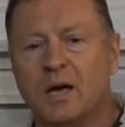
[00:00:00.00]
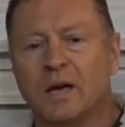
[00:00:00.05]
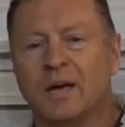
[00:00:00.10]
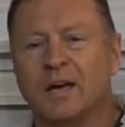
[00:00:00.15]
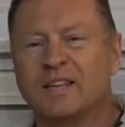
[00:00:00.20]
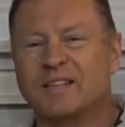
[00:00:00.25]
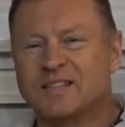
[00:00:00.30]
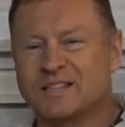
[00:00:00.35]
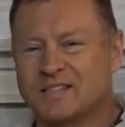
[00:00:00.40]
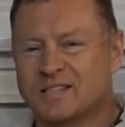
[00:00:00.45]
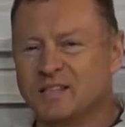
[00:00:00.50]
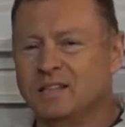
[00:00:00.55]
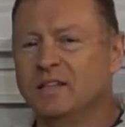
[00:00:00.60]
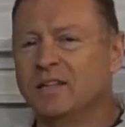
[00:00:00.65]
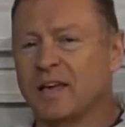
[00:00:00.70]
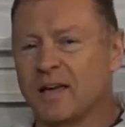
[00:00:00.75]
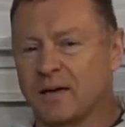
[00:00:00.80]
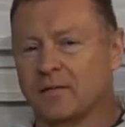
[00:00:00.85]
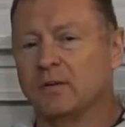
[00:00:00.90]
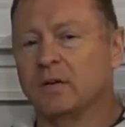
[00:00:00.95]
It's still
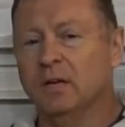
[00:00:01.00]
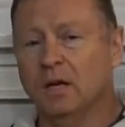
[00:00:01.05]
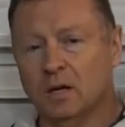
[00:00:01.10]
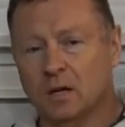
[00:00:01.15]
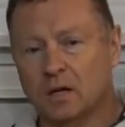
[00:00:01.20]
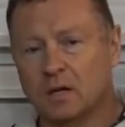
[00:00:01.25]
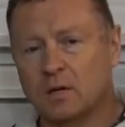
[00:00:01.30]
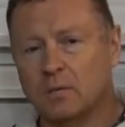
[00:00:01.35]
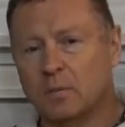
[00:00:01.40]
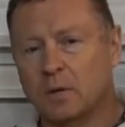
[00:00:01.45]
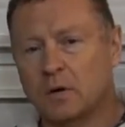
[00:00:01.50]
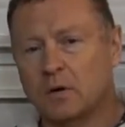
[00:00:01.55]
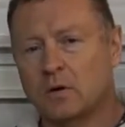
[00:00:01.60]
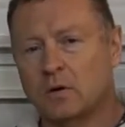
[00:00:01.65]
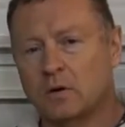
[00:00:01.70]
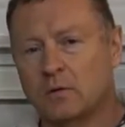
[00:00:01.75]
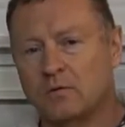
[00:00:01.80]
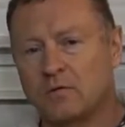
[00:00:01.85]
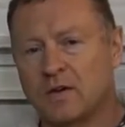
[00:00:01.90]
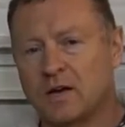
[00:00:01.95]
heavy compared to
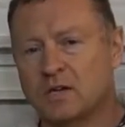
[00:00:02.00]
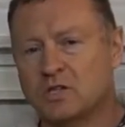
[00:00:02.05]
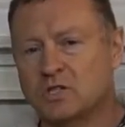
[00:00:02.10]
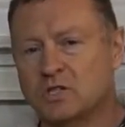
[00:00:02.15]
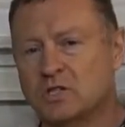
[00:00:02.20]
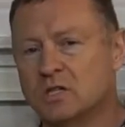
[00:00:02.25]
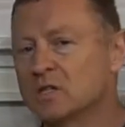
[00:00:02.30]
the Faction.